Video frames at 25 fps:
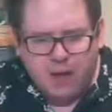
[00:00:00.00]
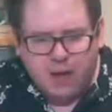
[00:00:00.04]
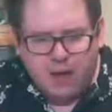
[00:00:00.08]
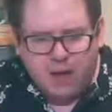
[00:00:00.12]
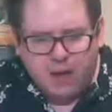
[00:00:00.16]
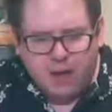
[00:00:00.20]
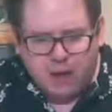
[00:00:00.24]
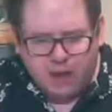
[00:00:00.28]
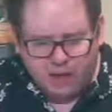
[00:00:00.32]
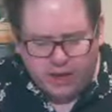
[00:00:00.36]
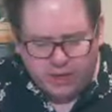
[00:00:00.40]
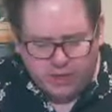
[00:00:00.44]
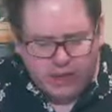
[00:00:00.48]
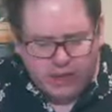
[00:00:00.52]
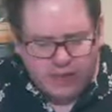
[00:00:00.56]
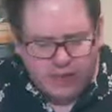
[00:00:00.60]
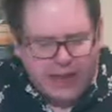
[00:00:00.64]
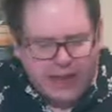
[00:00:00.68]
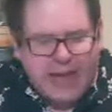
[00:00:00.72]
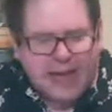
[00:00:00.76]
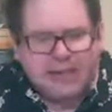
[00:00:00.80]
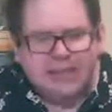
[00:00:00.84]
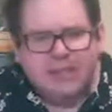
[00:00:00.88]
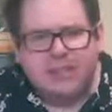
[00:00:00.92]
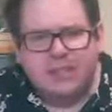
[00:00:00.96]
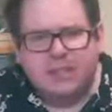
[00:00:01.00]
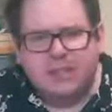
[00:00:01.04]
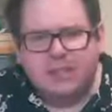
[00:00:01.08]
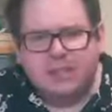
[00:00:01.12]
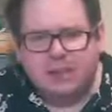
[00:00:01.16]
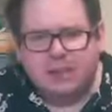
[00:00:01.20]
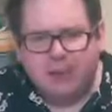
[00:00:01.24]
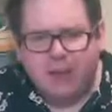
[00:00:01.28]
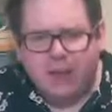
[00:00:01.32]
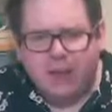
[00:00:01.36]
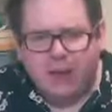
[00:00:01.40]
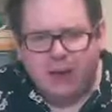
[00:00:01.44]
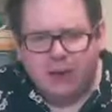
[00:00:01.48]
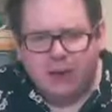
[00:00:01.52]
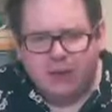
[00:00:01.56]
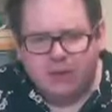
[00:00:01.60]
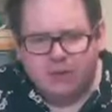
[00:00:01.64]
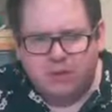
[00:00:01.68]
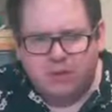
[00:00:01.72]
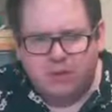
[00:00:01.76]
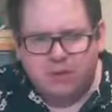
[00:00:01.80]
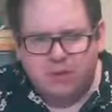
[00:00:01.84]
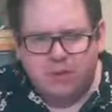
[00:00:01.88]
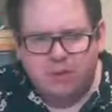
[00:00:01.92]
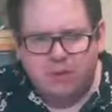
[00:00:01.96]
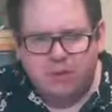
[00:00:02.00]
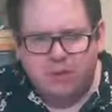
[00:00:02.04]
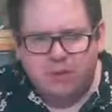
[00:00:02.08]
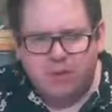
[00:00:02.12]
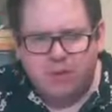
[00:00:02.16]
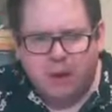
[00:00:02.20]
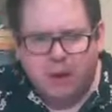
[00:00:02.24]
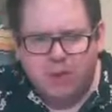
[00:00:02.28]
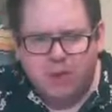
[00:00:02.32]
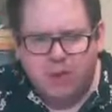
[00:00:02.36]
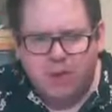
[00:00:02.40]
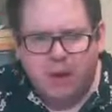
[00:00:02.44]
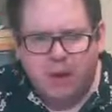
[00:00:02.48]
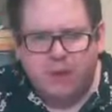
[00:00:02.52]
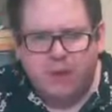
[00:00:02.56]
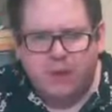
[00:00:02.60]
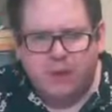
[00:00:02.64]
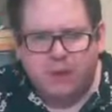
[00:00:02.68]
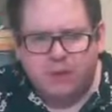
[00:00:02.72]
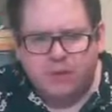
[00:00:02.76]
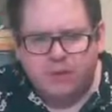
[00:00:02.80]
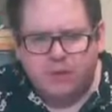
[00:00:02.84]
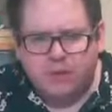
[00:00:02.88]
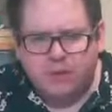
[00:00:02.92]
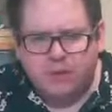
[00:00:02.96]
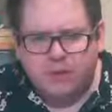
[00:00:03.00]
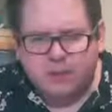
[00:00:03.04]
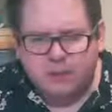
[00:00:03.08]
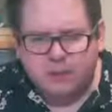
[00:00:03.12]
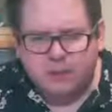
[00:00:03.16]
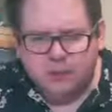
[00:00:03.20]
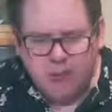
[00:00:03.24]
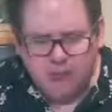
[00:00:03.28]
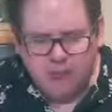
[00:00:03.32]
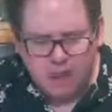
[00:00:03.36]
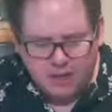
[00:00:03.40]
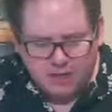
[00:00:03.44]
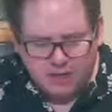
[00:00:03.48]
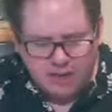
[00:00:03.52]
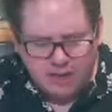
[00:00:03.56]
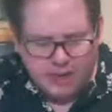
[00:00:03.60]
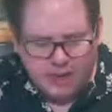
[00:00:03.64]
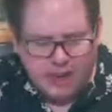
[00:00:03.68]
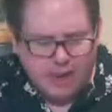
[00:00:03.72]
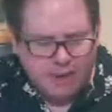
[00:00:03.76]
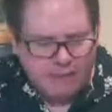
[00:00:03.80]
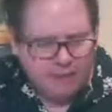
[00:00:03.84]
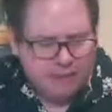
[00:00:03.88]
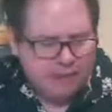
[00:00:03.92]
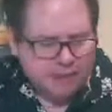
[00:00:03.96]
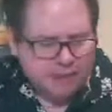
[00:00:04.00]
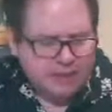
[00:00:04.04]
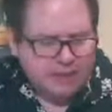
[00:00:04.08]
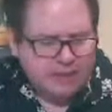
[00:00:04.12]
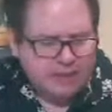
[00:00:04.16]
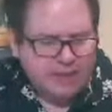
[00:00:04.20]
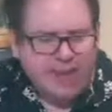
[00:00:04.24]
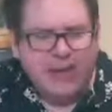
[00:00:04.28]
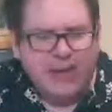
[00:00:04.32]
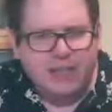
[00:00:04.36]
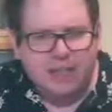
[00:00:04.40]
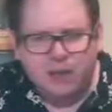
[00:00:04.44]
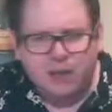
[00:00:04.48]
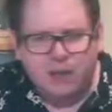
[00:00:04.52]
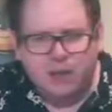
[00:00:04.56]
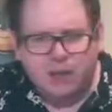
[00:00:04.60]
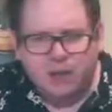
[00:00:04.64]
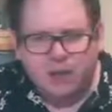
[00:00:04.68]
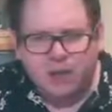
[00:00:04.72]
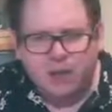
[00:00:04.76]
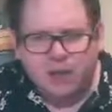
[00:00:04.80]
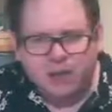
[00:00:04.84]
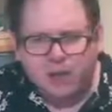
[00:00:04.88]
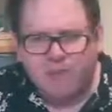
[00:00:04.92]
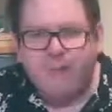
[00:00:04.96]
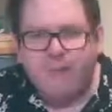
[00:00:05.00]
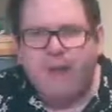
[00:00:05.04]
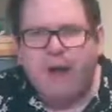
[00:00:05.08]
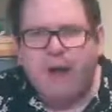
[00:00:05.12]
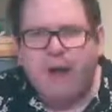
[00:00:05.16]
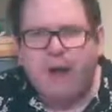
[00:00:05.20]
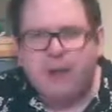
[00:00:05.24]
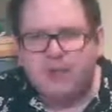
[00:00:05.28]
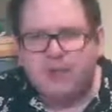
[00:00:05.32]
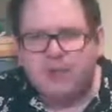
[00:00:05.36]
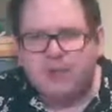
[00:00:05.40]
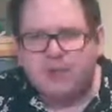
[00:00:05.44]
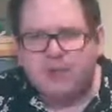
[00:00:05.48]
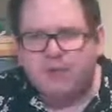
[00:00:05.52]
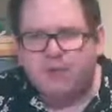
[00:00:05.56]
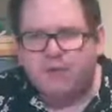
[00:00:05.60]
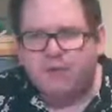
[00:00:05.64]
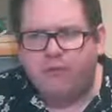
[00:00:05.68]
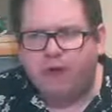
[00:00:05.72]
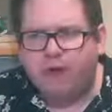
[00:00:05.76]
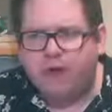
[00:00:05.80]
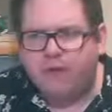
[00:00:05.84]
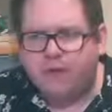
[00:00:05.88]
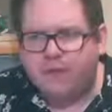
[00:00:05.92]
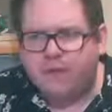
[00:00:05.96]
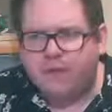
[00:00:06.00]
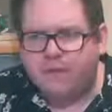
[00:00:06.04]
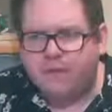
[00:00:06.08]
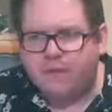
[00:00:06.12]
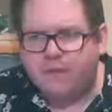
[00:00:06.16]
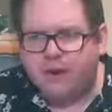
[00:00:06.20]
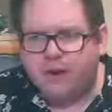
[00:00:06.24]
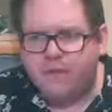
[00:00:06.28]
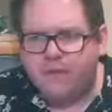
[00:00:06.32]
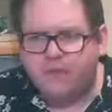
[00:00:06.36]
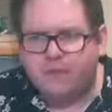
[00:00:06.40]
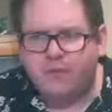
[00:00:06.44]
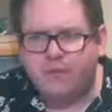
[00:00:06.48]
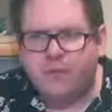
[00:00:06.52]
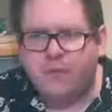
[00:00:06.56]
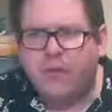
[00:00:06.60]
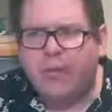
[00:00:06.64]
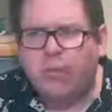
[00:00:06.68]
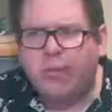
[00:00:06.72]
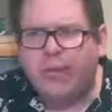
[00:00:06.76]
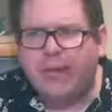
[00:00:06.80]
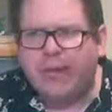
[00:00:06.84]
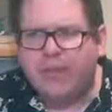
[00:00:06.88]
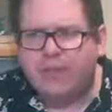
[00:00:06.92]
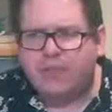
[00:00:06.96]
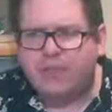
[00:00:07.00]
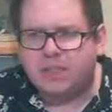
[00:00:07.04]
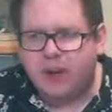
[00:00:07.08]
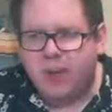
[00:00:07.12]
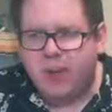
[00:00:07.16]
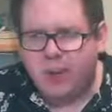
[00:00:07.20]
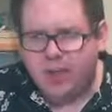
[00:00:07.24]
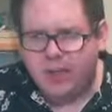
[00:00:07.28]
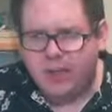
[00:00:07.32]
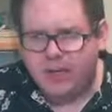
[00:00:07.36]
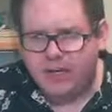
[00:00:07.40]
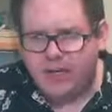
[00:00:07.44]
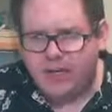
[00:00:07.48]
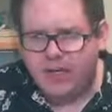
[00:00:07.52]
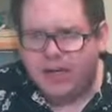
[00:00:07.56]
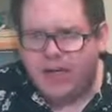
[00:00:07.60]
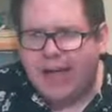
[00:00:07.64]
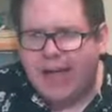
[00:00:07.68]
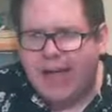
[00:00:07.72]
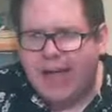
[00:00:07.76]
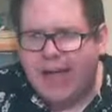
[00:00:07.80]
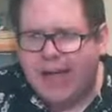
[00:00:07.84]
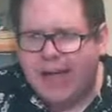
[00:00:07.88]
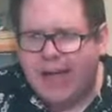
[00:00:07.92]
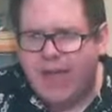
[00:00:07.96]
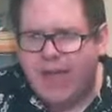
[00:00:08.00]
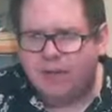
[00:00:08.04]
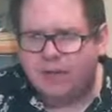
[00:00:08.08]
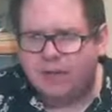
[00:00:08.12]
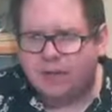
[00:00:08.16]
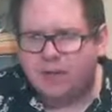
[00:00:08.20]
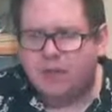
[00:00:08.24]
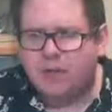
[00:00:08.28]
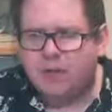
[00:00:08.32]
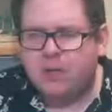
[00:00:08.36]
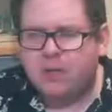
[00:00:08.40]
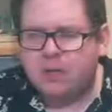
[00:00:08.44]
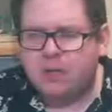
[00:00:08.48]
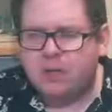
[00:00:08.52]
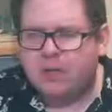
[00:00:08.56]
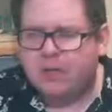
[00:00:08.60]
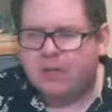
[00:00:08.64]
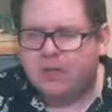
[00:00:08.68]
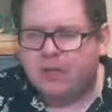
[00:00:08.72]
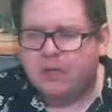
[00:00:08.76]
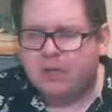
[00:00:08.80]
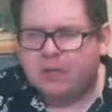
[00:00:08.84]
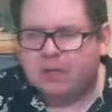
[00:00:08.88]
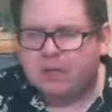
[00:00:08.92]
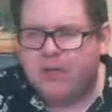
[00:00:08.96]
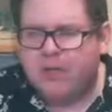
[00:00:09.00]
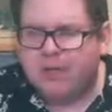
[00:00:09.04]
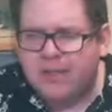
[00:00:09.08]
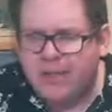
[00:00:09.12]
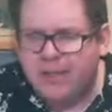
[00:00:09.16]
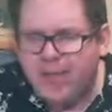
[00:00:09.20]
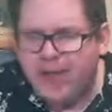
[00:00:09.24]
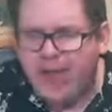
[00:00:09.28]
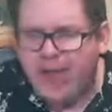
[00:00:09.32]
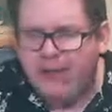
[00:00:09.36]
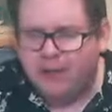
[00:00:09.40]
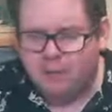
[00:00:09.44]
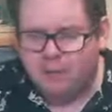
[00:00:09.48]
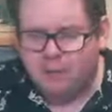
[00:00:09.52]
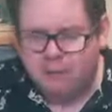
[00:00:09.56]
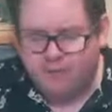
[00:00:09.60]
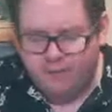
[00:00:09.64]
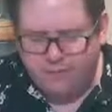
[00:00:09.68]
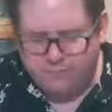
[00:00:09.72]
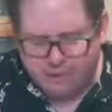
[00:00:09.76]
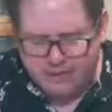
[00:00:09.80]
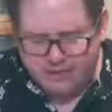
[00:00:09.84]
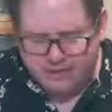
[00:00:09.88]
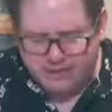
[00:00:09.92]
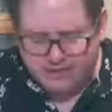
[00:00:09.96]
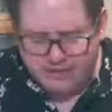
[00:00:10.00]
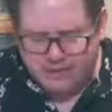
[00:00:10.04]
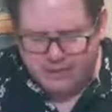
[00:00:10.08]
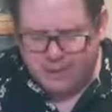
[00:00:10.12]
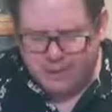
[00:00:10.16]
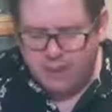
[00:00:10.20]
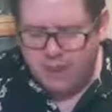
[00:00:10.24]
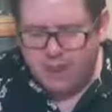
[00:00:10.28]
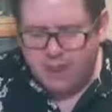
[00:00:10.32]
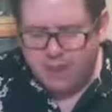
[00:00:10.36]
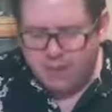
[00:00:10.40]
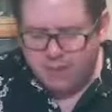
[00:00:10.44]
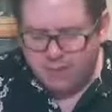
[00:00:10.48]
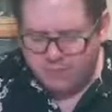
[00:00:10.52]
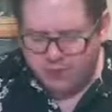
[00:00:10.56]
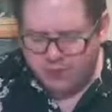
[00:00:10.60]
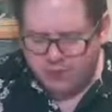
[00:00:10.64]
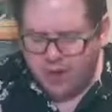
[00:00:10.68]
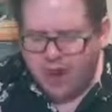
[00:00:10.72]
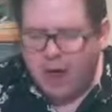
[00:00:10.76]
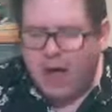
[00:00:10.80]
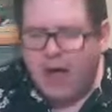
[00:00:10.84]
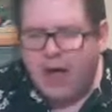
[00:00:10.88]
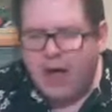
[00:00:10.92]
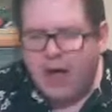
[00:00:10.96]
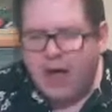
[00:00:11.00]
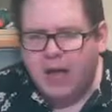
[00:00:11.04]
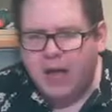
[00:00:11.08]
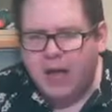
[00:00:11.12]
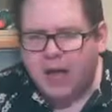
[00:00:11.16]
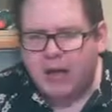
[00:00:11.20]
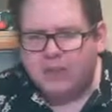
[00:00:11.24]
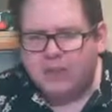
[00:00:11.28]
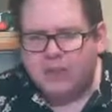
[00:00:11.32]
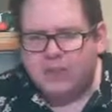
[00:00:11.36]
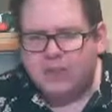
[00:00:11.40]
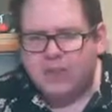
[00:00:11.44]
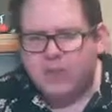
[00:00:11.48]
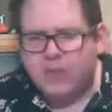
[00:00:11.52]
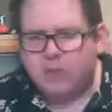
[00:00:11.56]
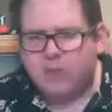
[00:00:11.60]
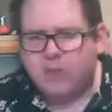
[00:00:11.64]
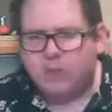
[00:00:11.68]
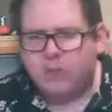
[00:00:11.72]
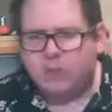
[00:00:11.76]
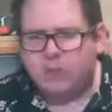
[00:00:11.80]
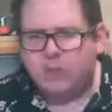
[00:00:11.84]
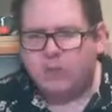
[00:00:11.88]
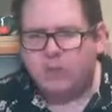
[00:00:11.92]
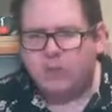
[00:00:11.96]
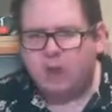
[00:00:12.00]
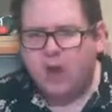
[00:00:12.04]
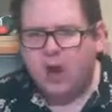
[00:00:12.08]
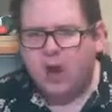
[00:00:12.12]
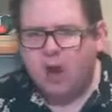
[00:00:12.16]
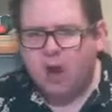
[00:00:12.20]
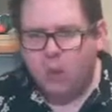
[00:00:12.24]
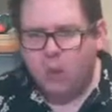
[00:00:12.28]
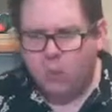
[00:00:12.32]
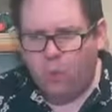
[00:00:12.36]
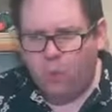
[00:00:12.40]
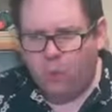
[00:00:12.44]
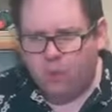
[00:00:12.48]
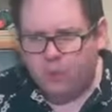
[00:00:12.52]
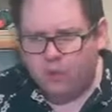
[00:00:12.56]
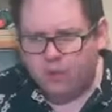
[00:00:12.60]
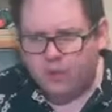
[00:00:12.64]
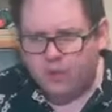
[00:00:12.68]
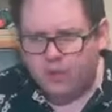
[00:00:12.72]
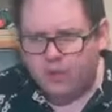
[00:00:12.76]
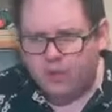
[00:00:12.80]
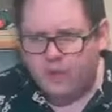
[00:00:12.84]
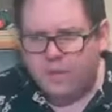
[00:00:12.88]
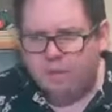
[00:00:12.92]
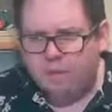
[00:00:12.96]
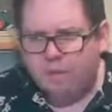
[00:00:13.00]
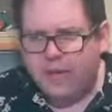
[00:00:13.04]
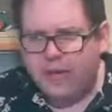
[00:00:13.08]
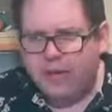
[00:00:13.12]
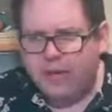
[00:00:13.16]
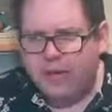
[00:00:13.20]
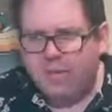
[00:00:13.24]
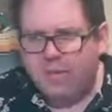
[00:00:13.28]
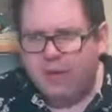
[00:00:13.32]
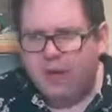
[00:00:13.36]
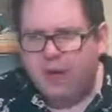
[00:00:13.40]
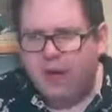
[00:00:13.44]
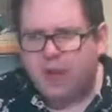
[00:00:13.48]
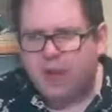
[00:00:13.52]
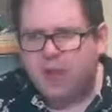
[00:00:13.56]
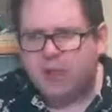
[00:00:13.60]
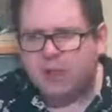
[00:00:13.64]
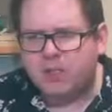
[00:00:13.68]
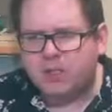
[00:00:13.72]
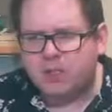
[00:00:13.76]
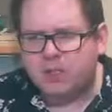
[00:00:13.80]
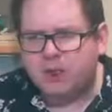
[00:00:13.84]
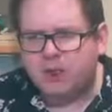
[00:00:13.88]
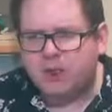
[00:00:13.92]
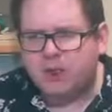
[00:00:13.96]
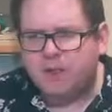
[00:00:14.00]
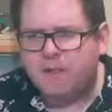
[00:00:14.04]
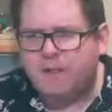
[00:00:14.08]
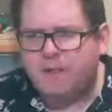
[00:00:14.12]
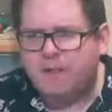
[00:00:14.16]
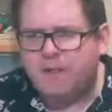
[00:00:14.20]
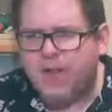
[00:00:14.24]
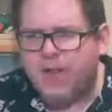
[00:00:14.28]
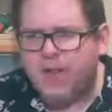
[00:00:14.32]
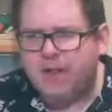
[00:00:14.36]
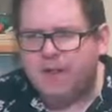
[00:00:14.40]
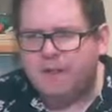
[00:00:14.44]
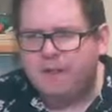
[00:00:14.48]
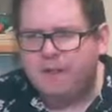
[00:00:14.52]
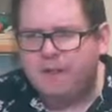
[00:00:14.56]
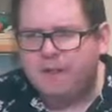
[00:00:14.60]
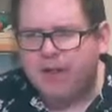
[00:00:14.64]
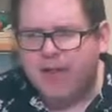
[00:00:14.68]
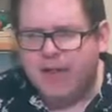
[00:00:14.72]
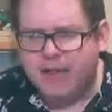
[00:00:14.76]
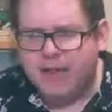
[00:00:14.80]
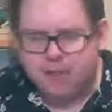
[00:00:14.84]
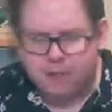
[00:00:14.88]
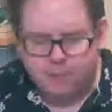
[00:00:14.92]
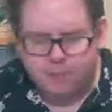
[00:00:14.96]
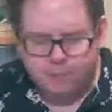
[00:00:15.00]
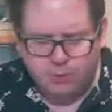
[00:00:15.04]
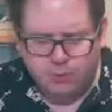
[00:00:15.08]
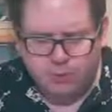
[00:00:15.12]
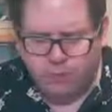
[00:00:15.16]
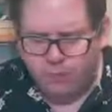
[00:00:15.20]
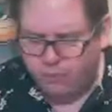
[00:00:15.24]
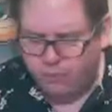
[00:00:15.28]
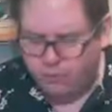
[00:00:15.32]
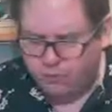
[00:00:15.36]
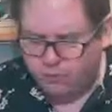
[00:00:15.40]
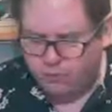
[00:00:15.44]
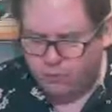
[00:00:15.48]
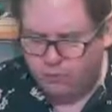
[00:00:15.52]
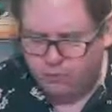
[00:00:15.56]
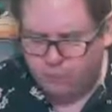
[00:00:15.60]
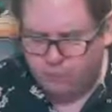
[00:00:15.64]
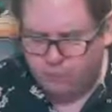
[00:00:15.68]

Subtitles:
I got asked about my months and my schedule, if I was free for the next few weeks so I could hang out with these animal freaks. But I don't want to be part of their Facebook group.